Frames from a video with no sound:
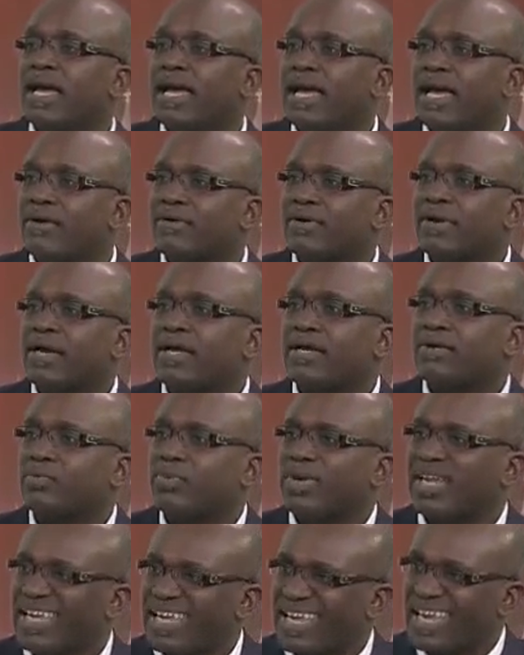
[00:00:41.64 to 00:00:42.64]
How can
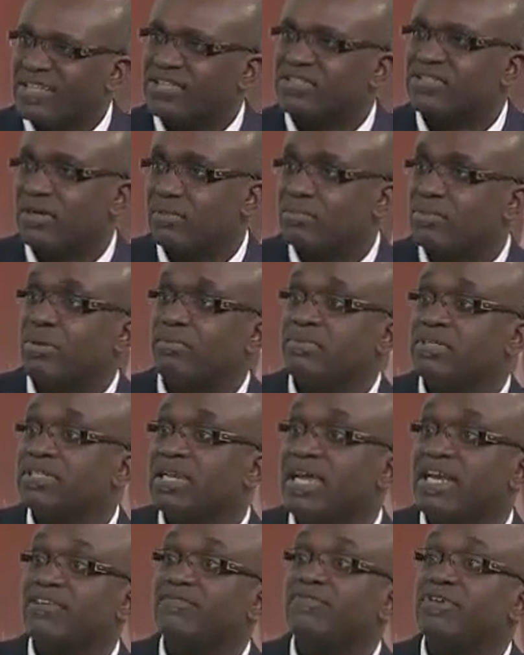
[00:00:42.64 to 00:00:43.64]
we get to the
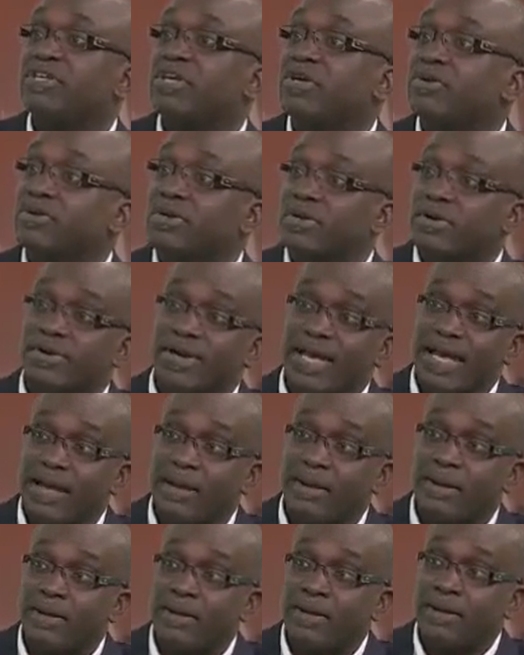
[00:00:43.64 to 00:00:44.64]
promised land if we don't know
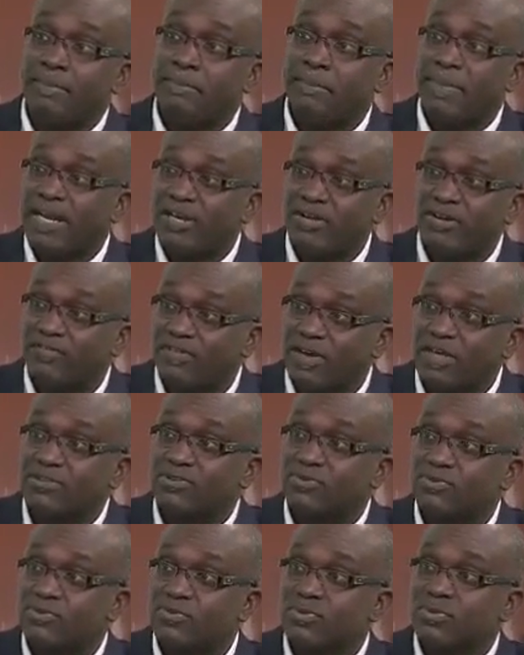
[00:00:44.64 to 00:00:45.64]
how many of
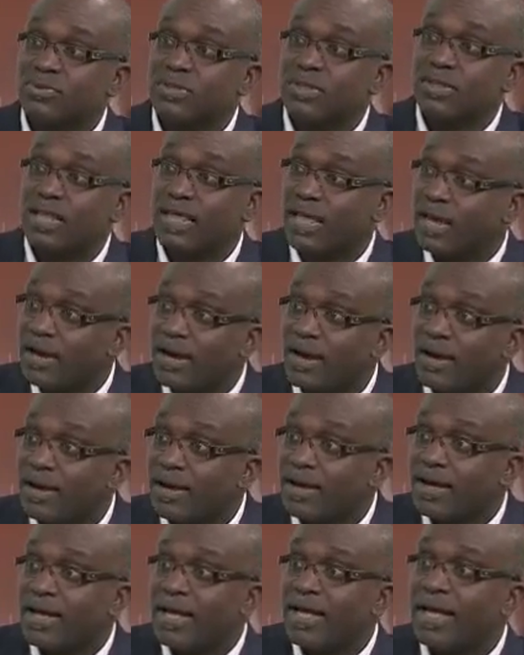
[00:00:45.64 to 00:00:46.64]
us there
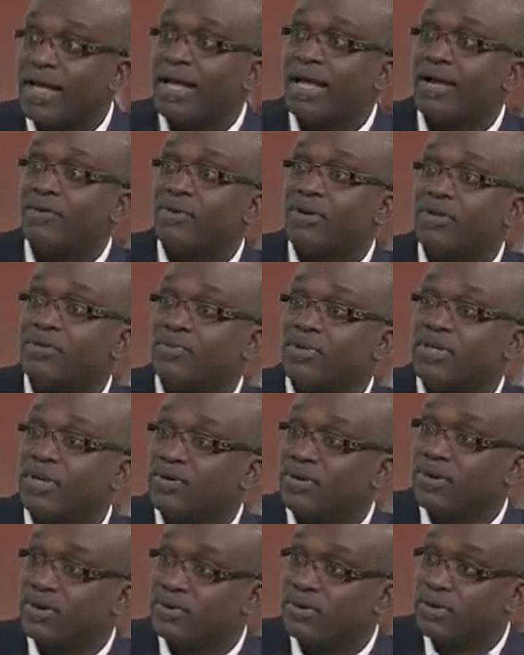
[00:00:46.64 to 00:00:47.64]
are? We
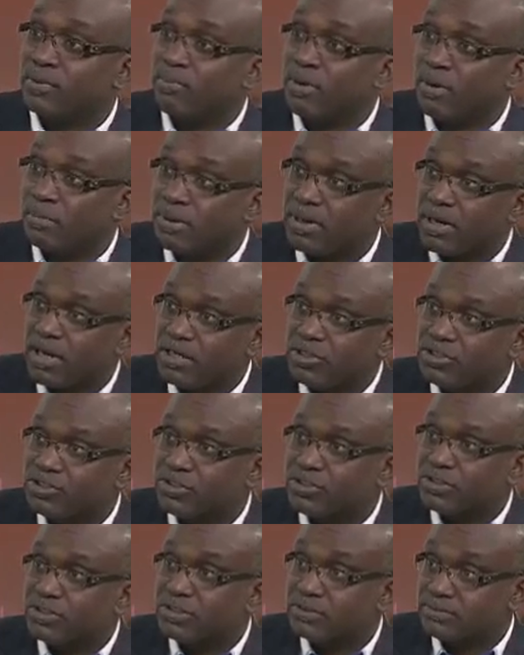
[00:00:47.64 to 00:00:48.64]
don't know the
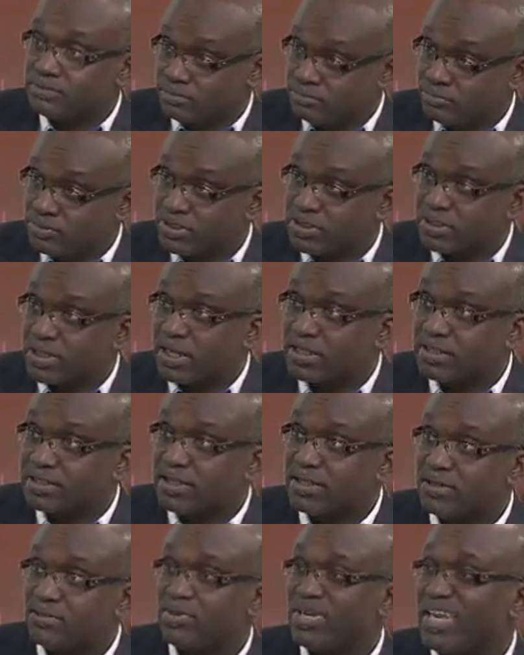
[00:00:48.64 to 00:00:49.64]
population
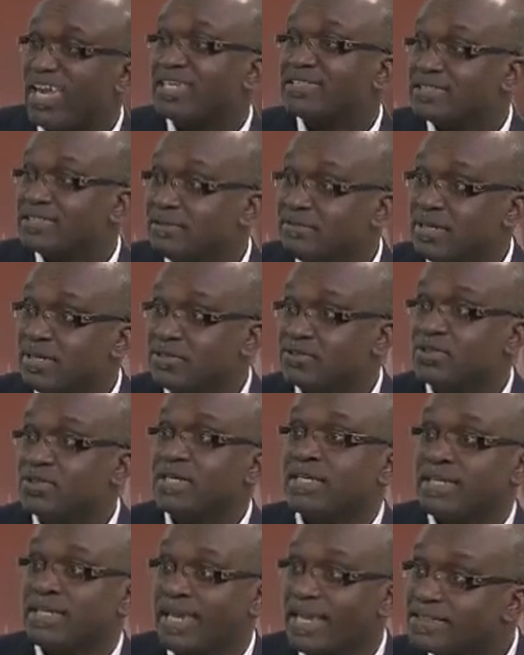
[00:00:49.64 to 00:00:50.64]
precisely. We estimate,
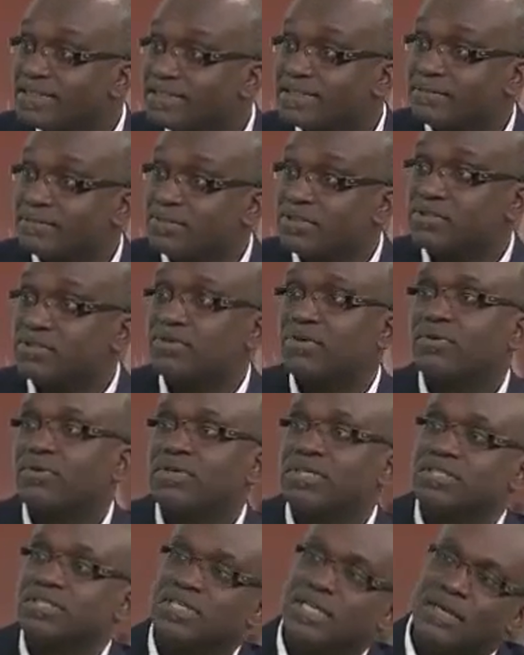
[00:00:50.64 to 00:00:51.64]
guesstimates all
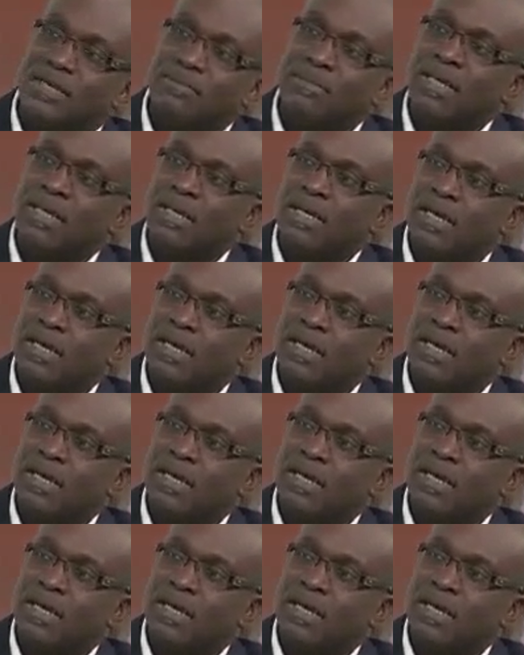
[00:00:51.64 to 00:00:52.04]
the time.